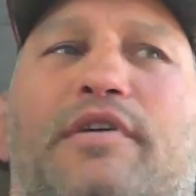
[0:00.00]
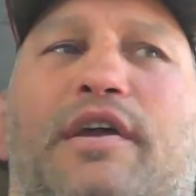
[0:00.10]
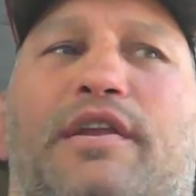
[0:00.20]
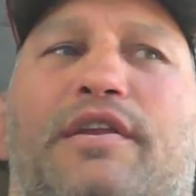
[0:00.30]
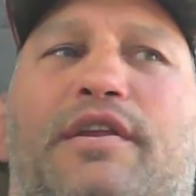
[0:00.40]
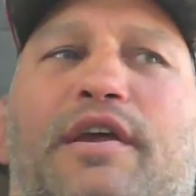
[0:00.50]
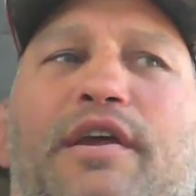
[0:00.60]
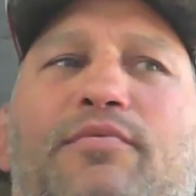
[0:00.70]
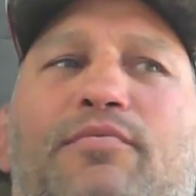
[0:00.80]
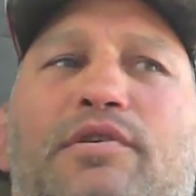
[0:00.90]
And
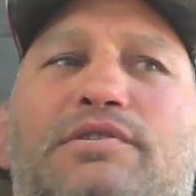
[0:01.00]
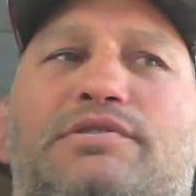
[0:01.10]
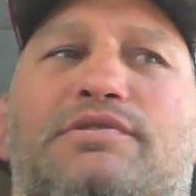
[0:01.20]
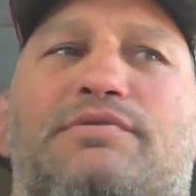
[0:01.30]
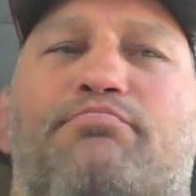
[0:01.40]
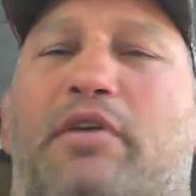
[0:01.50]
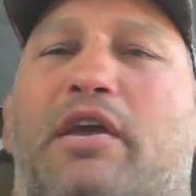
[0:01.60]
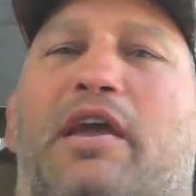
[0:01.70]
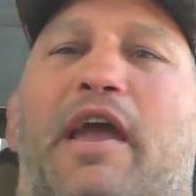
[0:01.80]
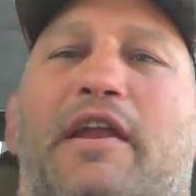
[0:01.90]
it was
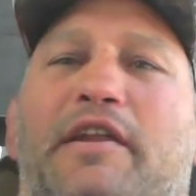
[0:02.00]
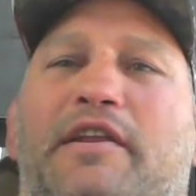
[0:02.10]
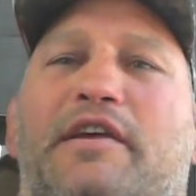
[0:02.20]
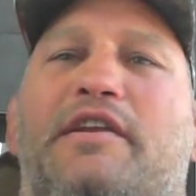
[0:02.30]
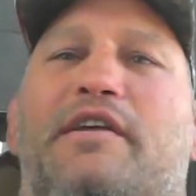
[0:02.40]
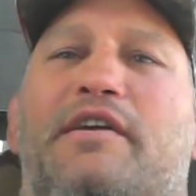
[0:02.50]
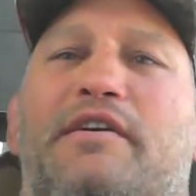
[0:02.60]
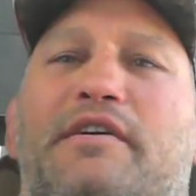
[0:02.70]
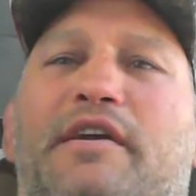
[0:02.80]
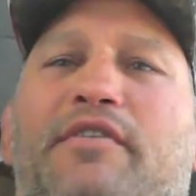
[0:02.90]
being edited,
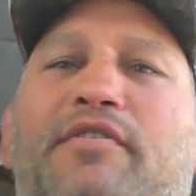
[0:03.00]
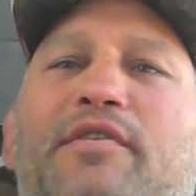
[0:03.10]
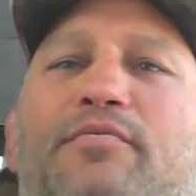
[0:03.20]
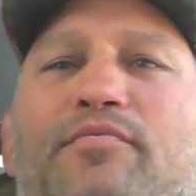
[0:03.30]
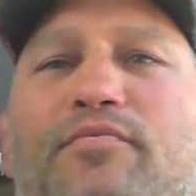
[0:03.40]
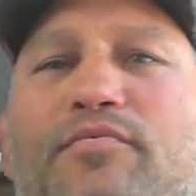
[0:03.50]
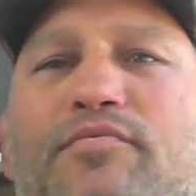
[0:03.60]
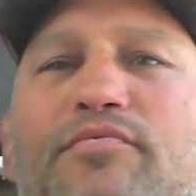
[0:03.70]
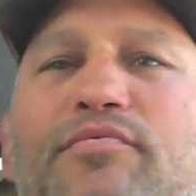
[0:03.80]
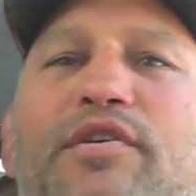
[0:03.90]
and
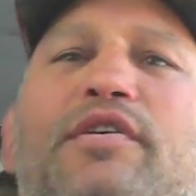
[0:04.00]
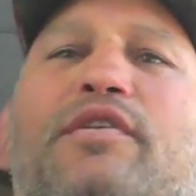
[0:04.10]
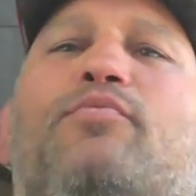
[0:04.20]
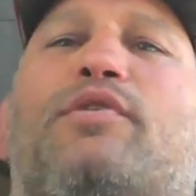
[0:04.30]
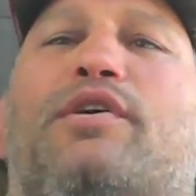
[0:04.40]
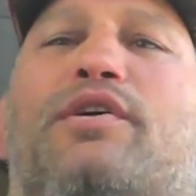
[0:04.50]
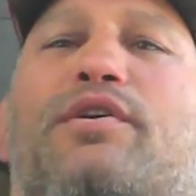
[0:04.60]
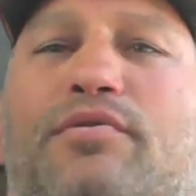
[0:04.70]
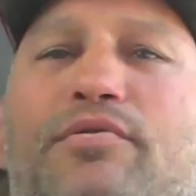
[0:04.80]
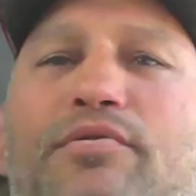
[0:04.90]
then
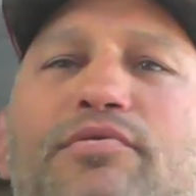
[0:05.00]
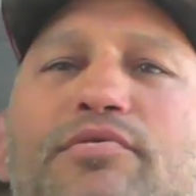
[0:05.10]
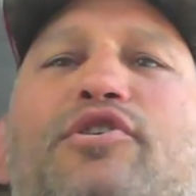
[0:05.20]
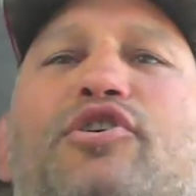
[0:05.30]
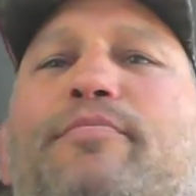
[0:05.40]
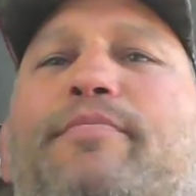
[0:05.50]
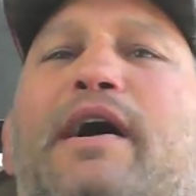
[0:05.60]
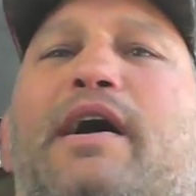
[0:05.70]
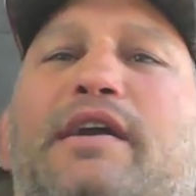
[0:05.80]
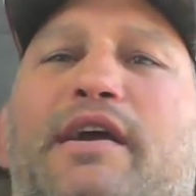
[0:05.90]
we go
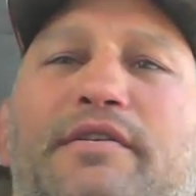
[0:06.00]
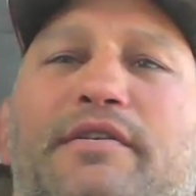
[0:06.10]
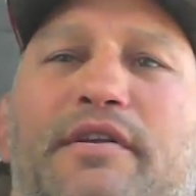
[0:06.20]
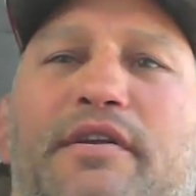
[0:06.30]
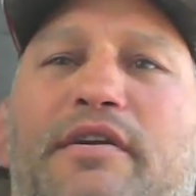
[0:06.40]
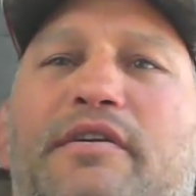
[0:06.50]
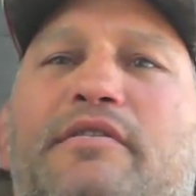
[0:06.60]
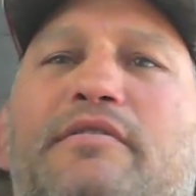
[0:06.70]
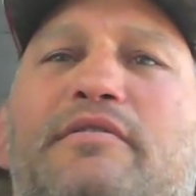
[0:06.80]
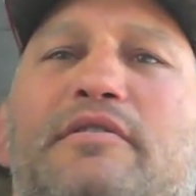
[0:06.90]
back and
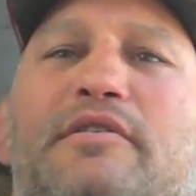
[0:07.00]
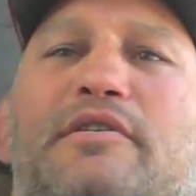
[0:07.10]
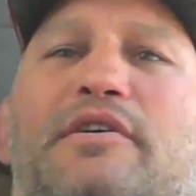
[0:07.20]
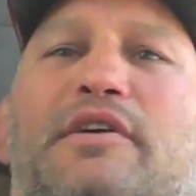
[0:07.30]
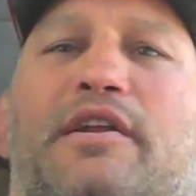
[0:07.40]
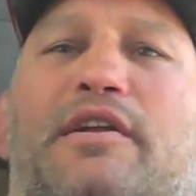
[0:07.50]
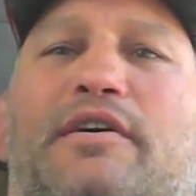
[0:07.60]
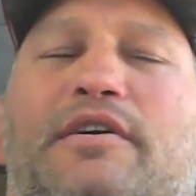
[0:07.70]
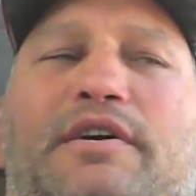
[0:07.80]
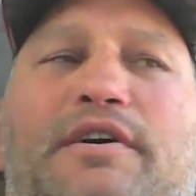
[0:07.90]
kind
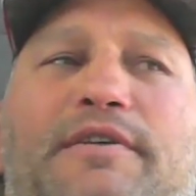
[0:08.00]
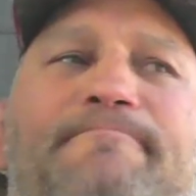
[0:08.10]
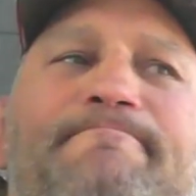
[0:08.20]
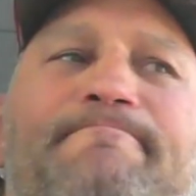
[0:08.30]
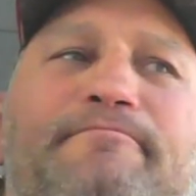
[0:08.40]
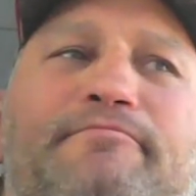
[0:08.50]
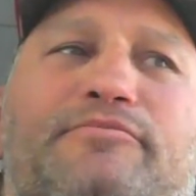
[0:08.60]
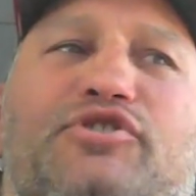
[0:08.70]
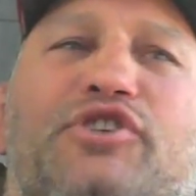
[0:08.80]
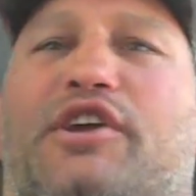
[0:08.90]
of
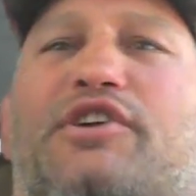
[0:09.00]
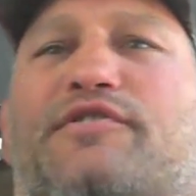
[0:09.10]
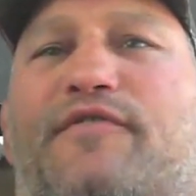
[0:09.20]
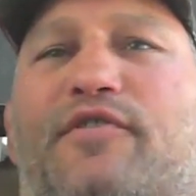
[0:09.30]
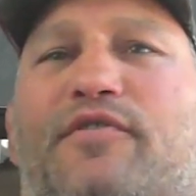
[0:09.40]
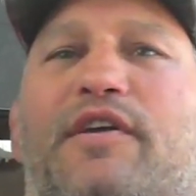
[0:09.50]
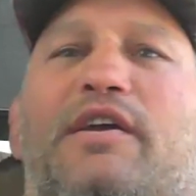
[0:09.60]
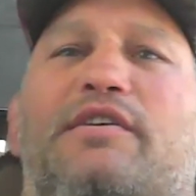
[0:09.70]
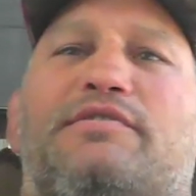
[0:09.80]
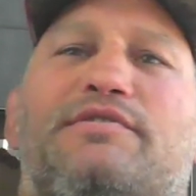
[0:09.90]
change a few
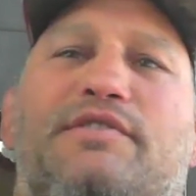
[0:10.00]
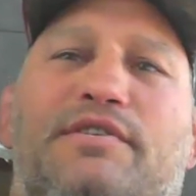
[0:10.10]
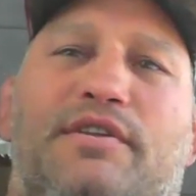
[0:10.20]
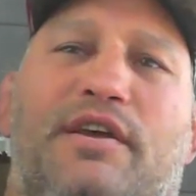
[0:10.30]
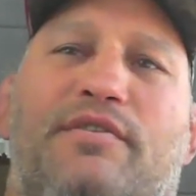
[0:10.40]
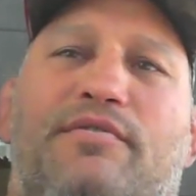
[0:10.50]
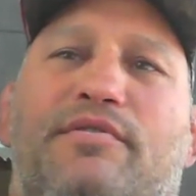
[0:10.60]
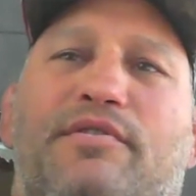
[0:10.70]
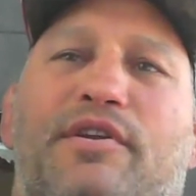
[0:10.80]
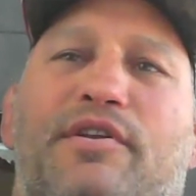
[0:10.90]
things and